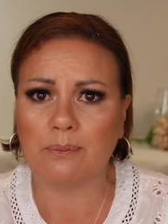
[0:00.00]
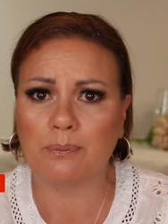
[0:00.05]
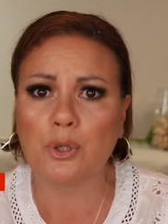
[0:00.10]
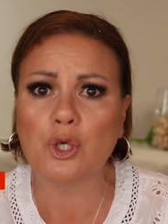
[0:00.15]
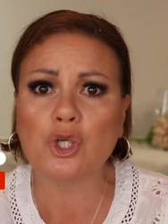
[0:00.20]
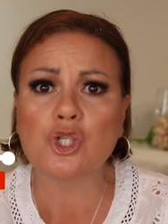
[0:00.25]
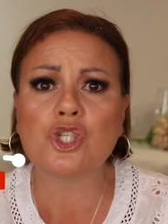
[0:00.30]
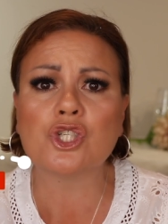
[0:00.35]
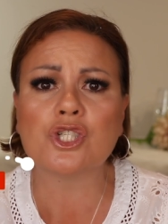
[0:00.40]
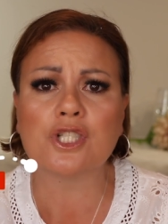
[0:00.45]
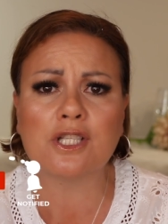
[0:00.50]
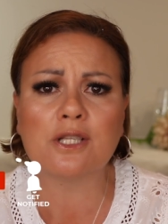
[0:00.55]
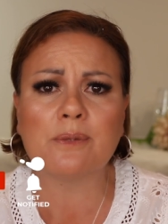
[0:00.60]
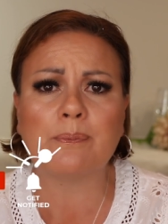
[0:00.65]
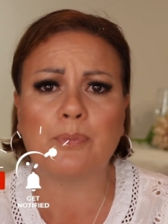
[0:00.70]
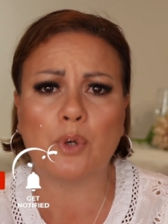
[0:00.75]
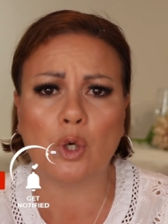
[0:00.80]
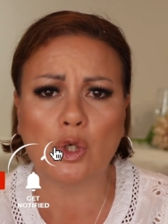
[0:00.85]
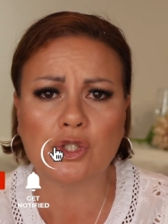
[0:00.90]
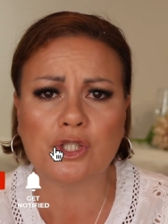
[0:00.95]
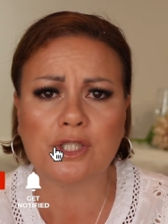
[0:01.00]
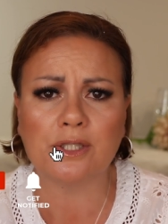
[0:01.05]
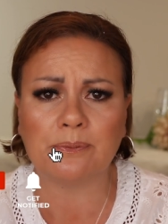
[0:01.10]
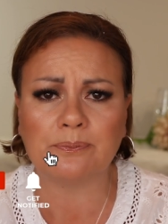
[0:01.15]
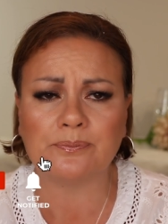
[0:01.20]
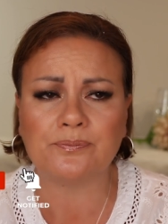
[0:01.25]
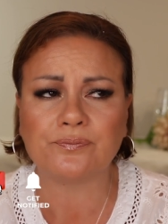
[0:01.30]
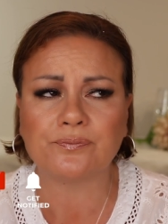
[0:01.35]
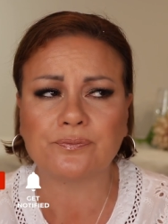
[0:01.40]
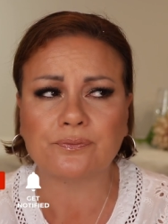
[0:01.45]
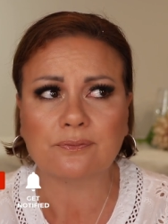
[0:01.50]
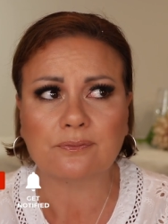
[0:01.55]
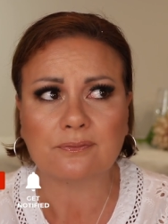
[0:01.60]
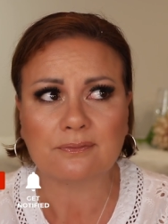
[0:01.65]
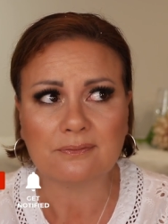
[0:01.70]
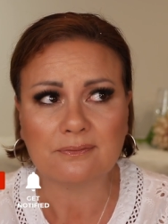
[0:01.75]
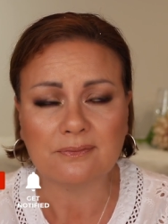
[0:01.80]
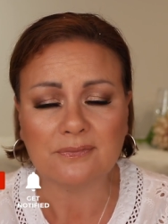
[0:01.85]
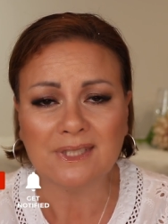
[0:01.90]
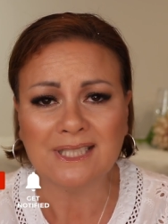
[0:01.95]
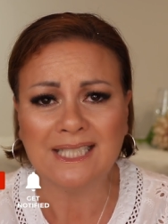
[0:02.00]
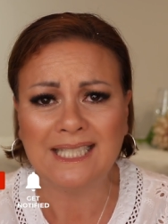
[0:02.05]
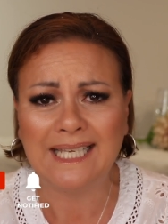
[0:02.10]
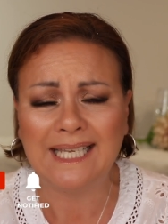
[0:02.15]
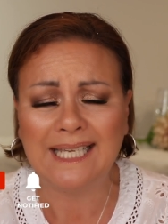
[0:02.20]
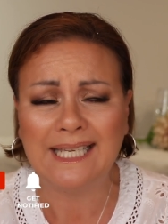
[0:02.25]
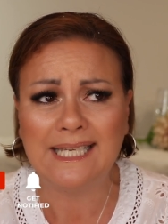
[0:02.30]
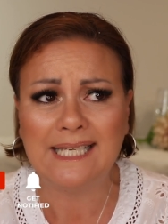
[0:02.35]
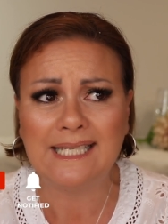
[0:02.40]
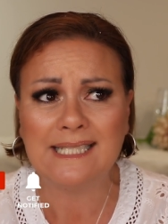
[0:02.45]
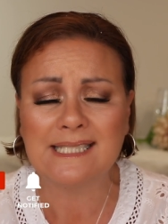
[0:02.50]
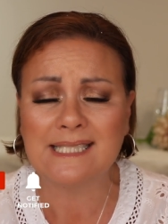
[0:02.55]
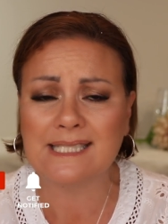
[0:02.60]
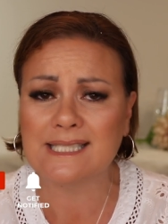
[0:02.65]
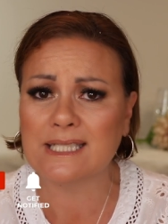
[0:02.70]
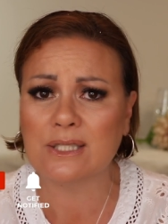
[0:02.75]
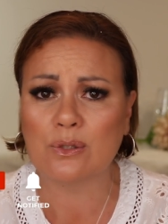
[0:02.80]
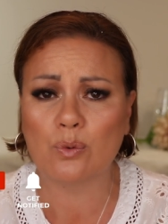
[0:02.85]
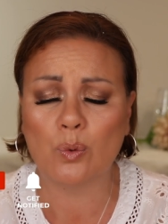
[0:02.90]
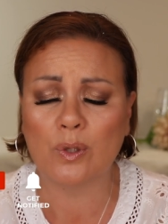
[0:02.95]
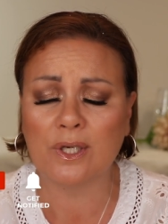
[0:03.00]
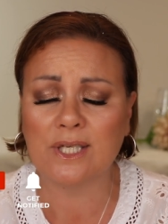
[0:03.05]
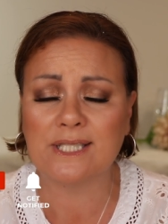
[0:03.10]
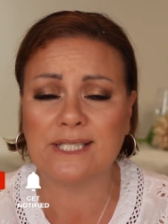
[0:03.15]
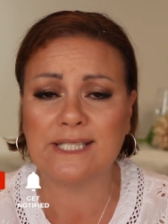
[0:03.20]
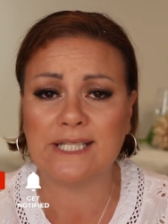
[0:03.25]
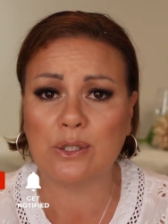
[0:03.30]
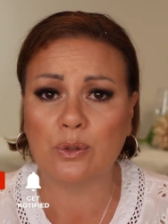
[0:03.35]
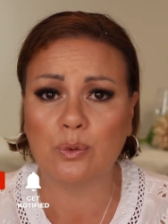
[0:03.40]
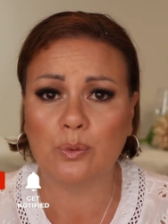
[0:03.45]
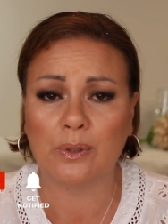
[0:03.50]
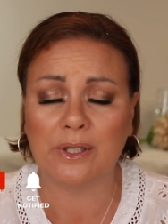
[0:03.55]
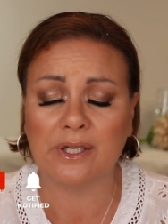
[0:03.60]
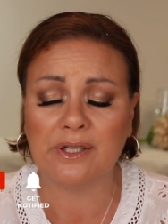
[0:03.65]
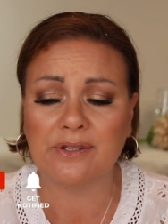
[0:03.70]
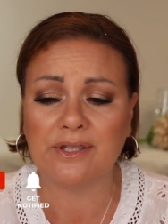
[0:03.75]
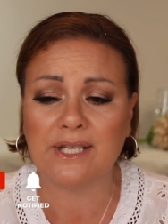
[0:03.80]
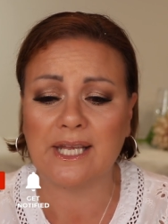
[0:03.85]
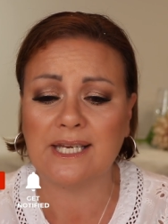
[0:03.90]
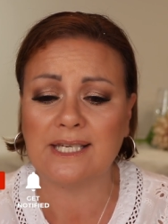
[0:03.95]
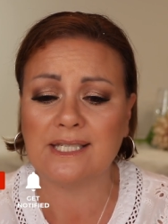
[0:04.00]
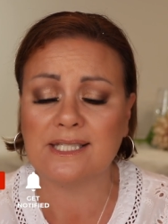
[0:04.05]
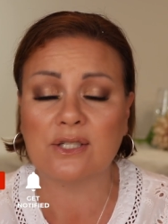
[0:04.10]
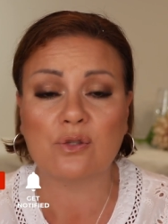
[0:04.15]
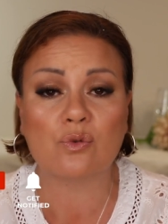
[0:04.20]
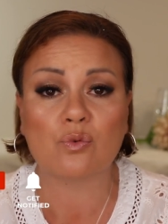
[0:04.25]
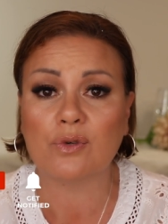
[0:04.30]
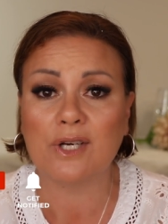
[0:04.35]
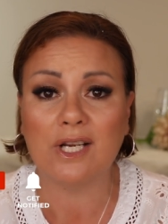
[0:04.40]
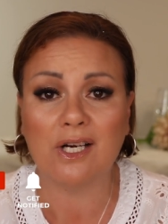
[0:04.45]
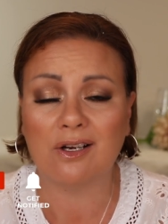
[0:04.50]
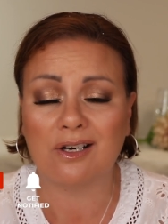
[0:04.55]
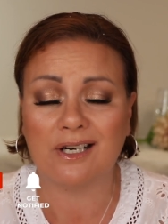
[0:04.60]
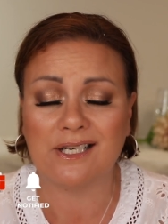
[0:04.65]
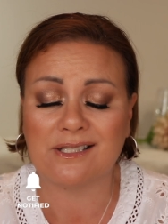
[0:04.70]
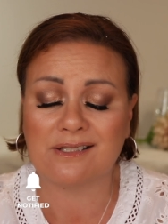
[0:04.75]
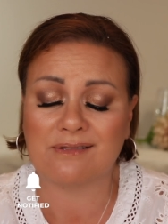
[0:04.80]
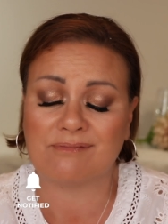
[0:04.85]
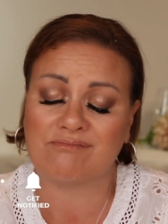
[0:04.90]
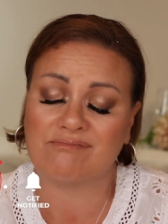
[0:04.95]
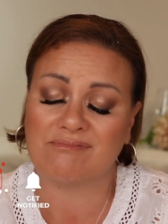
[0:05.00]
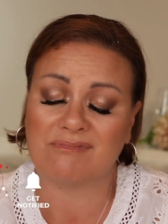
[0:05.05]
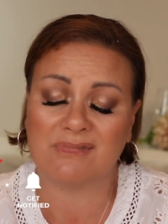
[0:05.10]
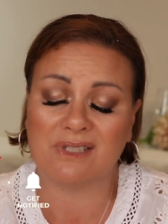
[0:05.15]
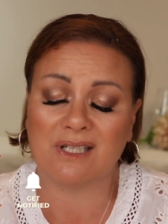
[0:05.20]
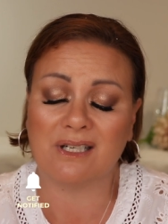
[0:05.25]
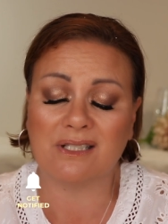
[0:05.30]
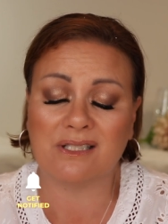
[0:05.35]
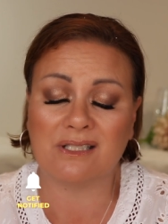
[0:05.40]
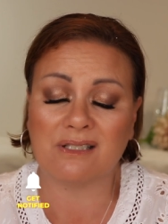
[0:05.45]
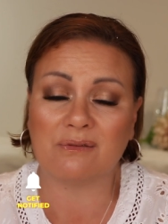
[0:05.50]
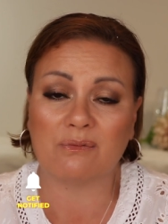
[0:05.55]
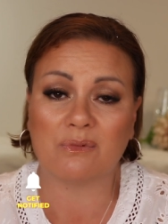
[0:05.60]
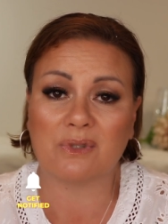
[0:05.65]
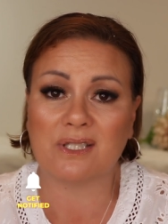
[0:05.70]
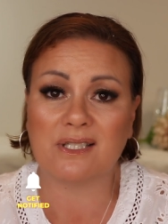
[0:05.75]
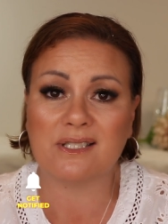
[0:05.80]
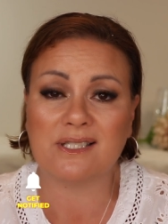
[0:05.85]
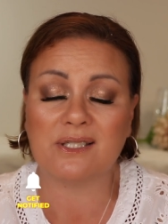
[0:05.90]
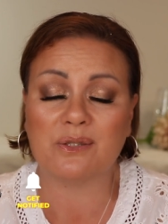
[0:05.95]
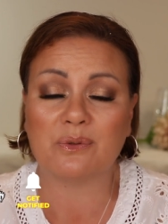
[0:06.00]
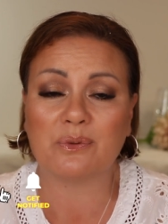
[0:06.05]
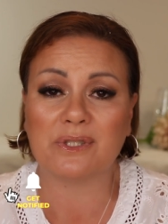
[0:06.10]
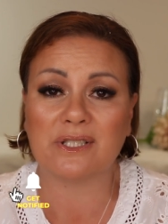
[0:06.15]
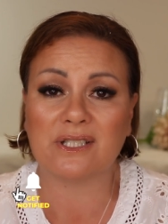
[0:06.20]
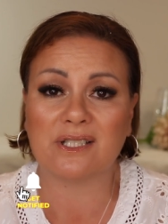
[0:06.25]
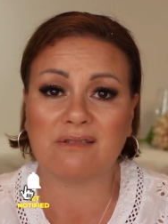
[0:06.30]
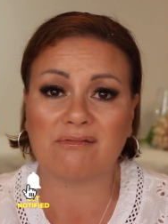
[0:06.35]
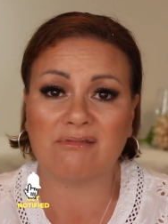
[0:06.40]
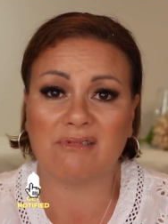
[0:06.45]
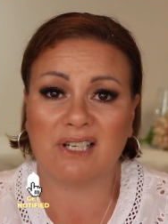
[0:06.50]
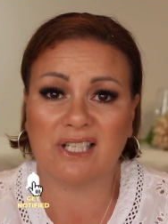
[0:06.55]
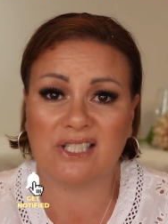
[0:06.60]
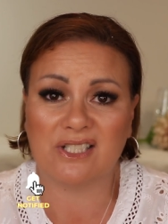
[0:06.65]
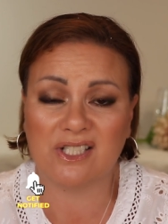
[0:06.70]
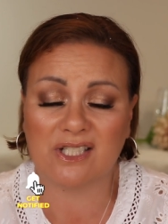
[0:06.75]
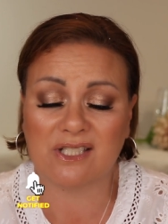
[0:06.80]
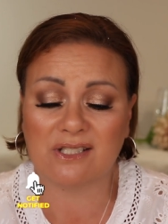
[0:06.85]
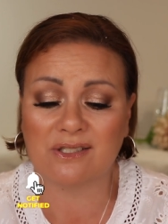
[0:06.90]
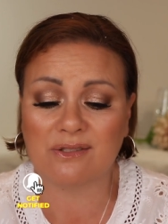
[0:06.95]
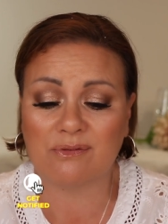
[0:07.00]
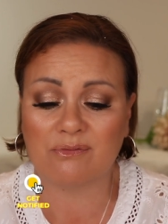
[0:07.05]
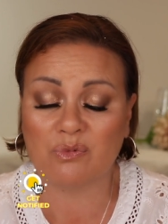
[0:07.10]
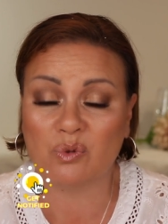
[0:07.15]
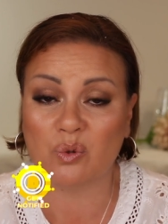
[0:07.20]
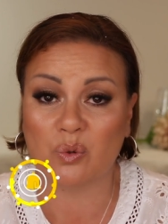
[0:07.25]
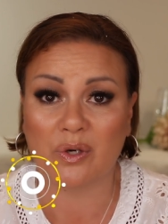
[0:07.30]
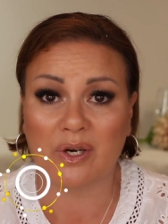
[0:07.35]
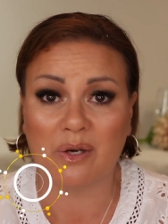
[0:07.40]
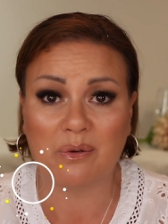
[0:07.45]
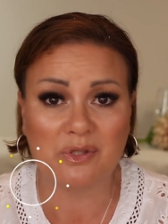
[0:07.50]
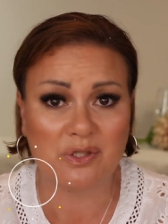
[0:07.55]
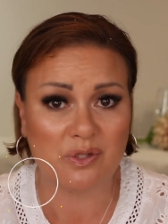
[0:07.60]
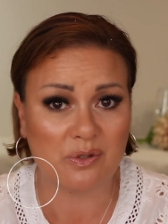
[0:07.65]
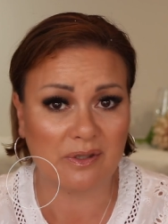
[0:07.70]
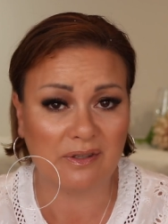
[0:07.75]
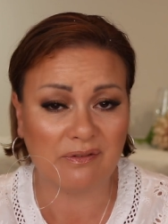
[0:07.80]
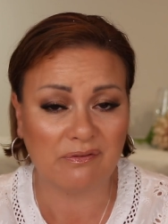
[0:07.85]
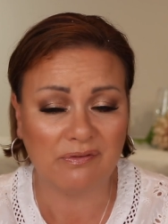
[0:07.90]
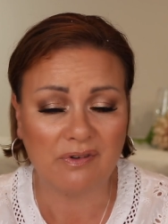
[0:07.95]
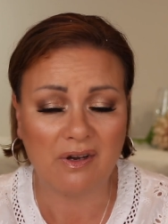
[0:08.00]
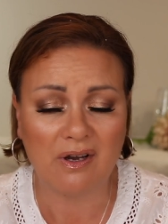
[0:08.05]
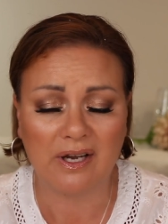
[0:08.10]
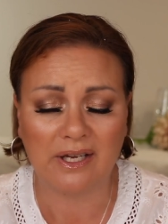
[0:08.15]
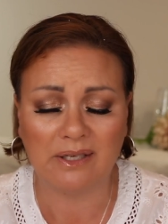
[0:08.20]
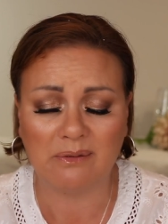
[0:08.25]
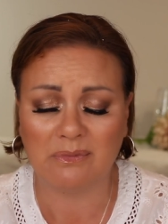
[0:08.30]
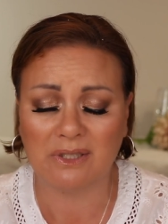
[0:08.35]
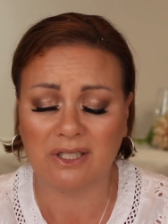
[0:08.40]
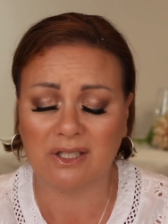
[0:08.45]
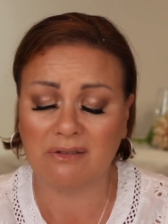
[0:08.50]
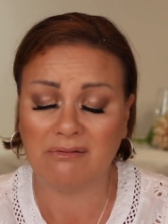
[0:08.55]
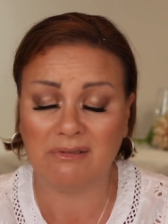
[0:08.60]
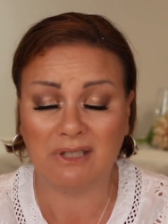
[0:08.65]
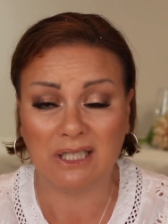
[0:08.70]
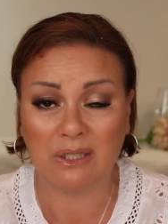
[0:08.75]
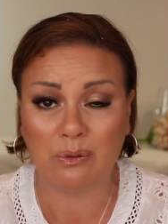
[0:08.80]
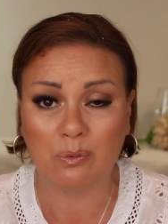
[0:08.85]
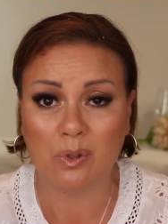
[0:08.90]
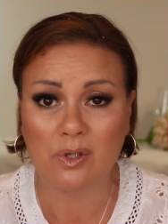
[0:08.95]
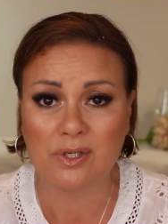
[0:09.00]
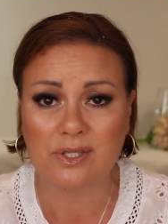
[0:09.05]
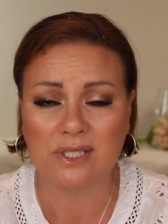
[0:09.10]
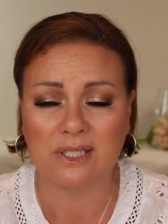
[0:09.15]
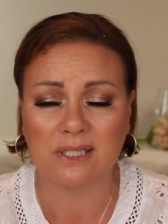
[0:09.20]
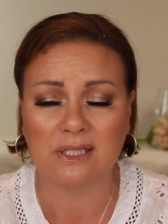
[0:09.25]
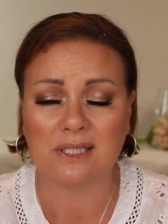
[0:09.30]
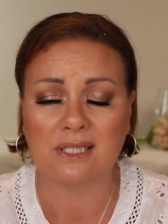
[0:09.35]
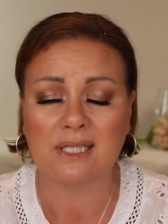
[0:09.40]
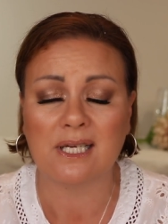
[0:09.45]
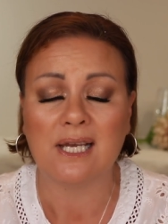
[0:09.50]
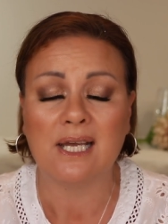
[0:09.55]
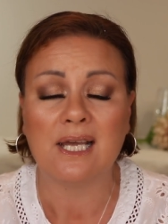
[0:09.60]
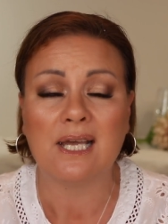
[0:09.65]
pushed to the bottom and didn't want to deal with and didn't realise I didn't want to deal with it. I just thought I was doing fine, but I really wasn't.